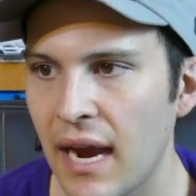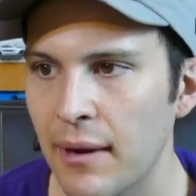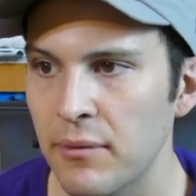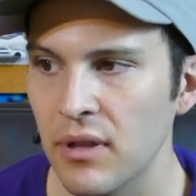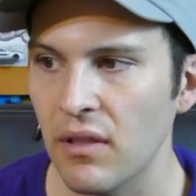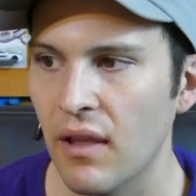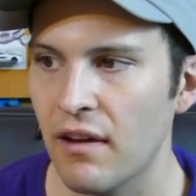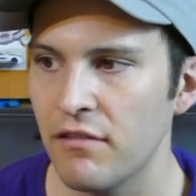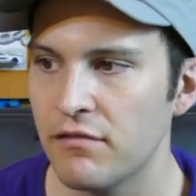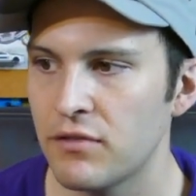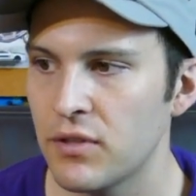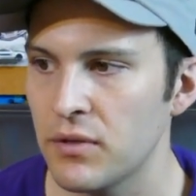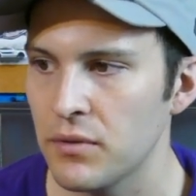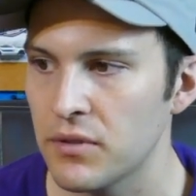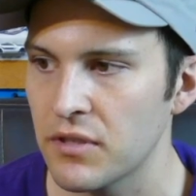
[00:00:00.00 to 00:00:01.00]
I would love
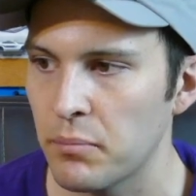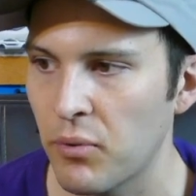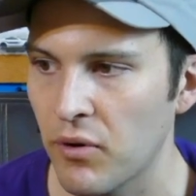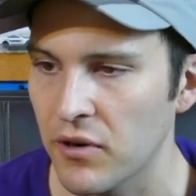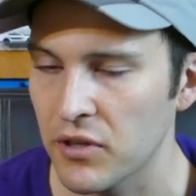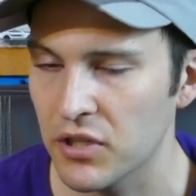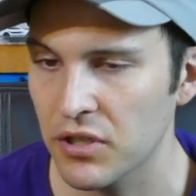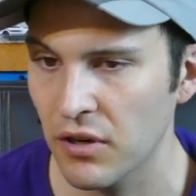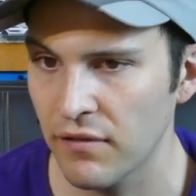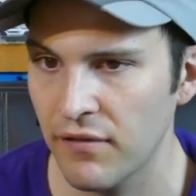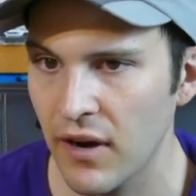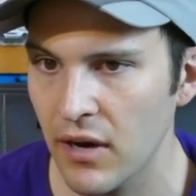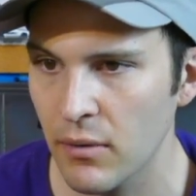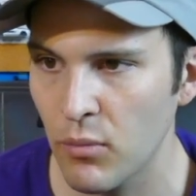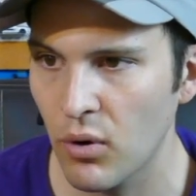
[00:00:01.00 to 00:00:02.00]
to support
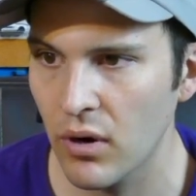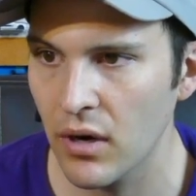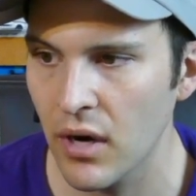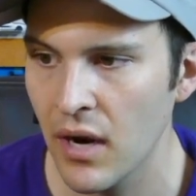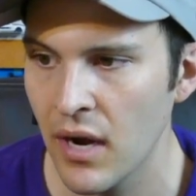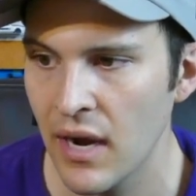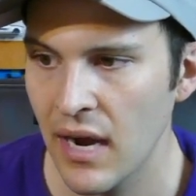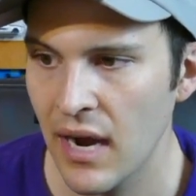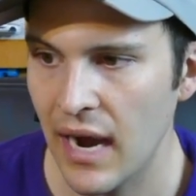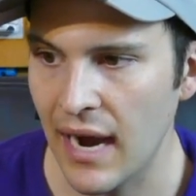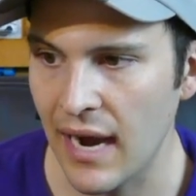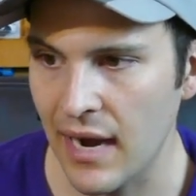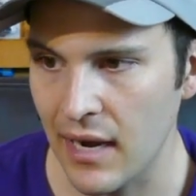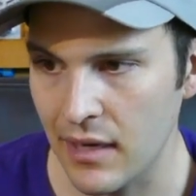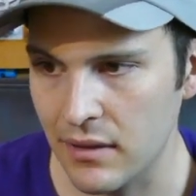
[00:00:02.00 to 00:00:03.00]
Surefire more.
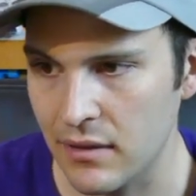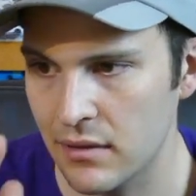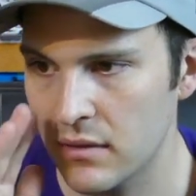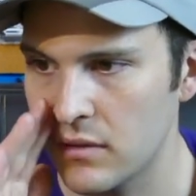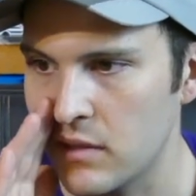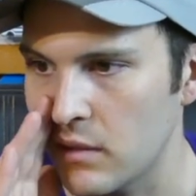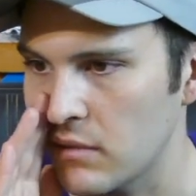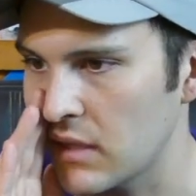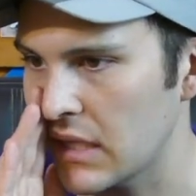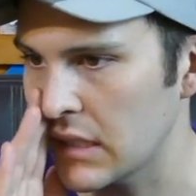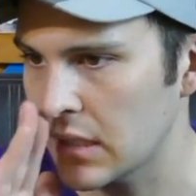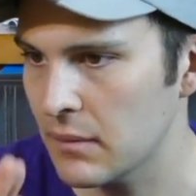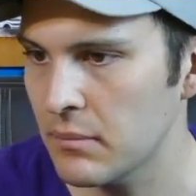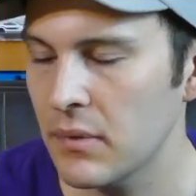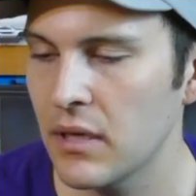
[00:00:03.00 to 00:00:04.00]
I don't like
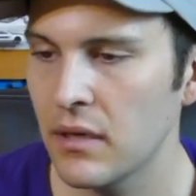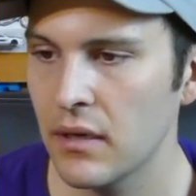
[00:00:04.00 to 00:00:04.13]
them.